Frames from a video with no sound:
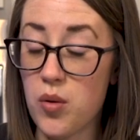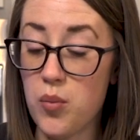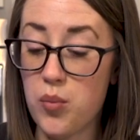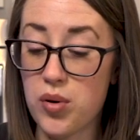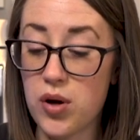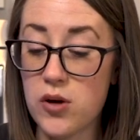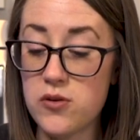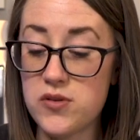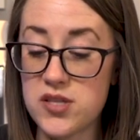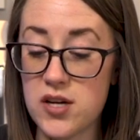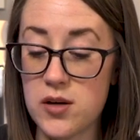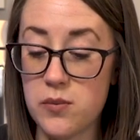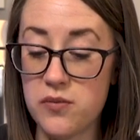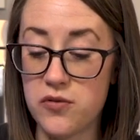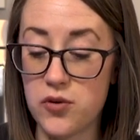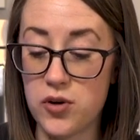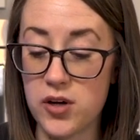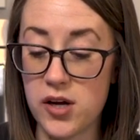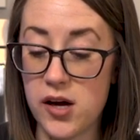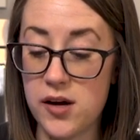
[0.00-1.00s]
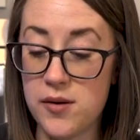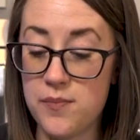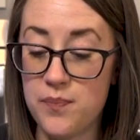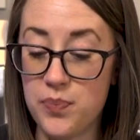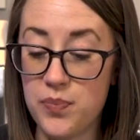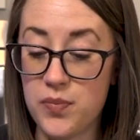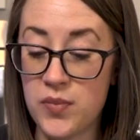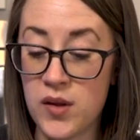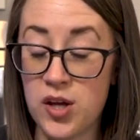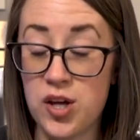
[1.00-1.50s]
pro tip for you,
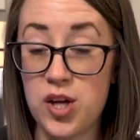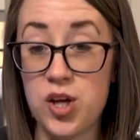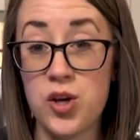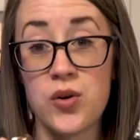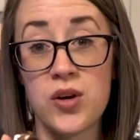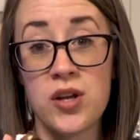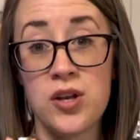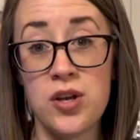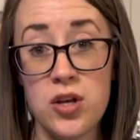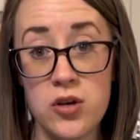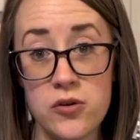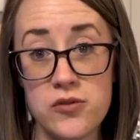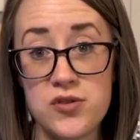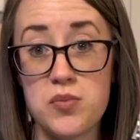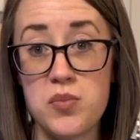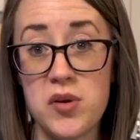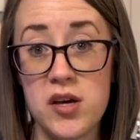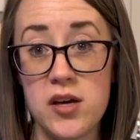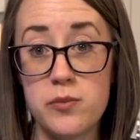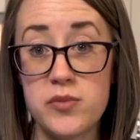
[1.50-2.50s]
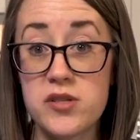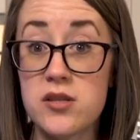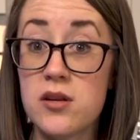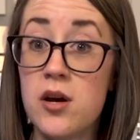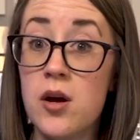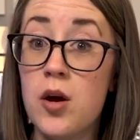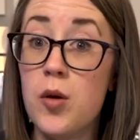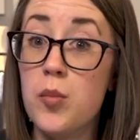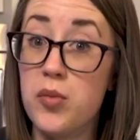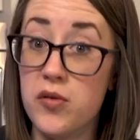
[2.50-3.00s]
you can use Peeps
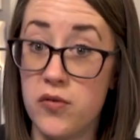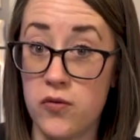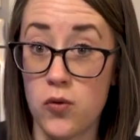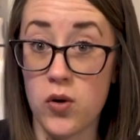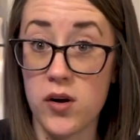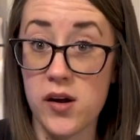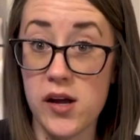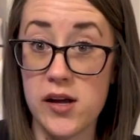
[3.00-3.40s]
before